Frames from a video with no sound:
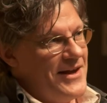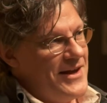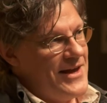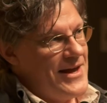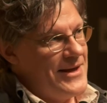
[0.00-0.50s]

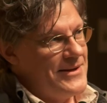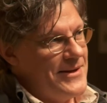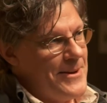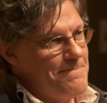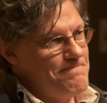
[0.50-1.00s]
And
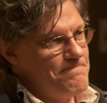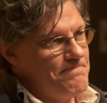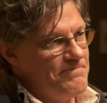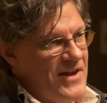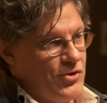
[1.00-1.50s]
um,
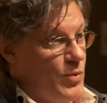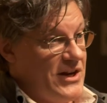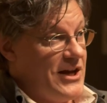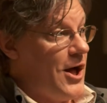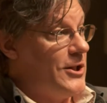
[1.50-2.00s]
that's what
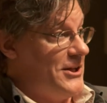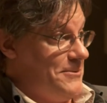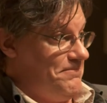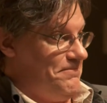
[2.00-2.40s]
he called it.